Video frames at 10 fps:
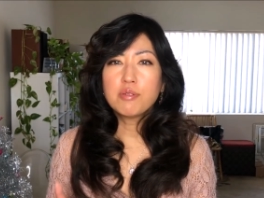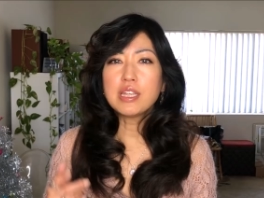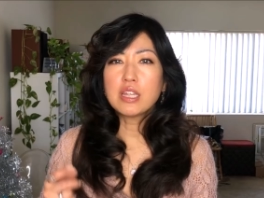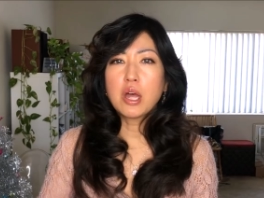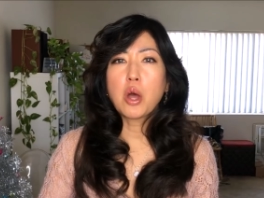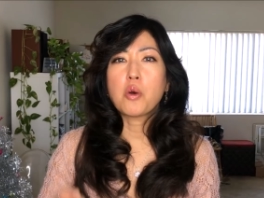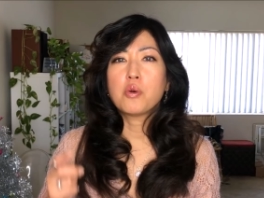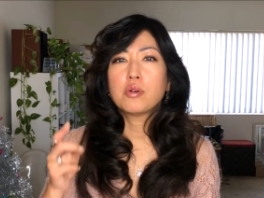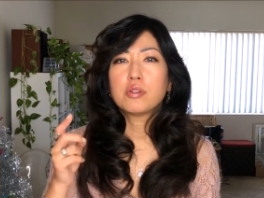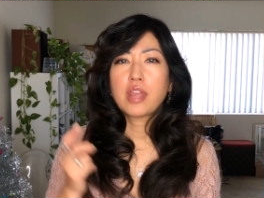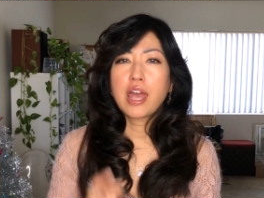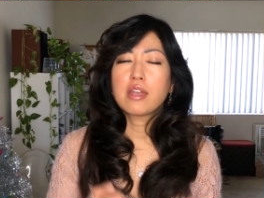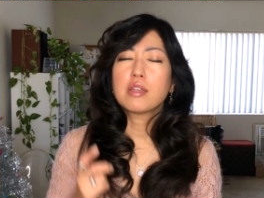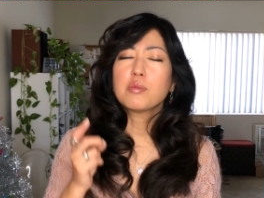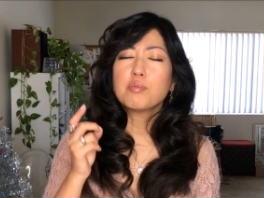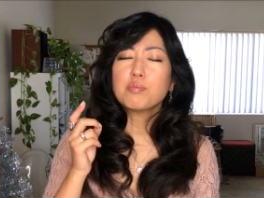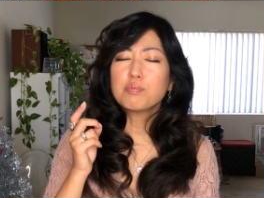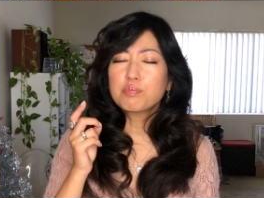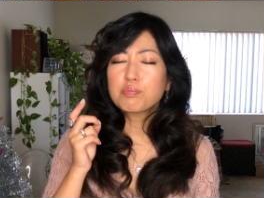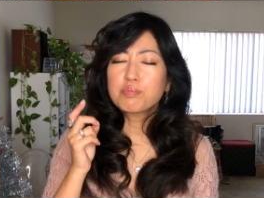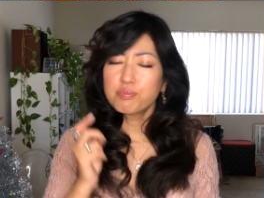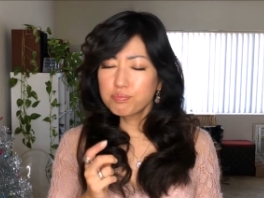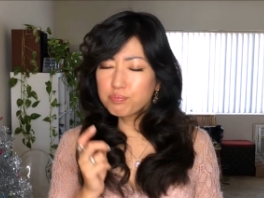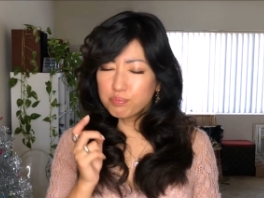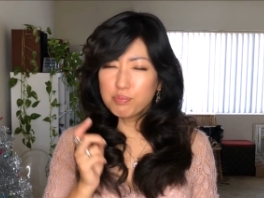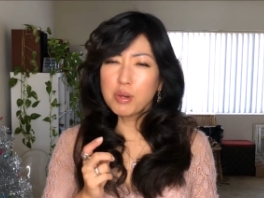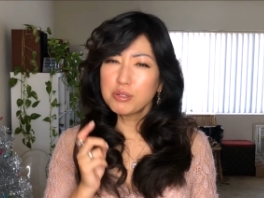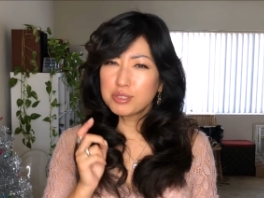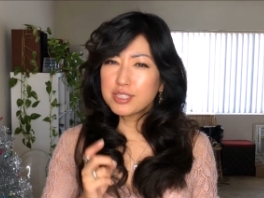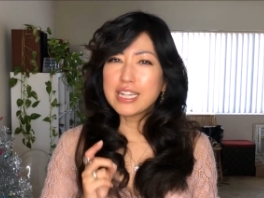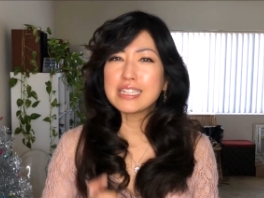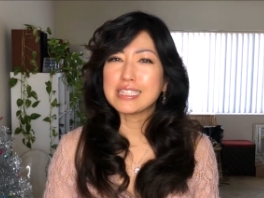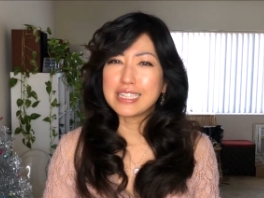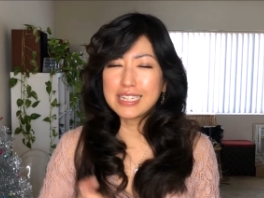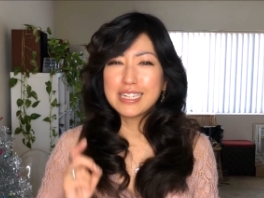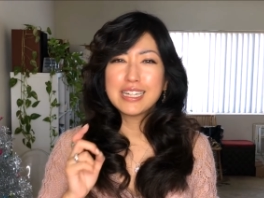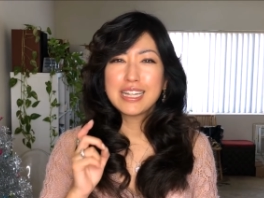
We know that most likely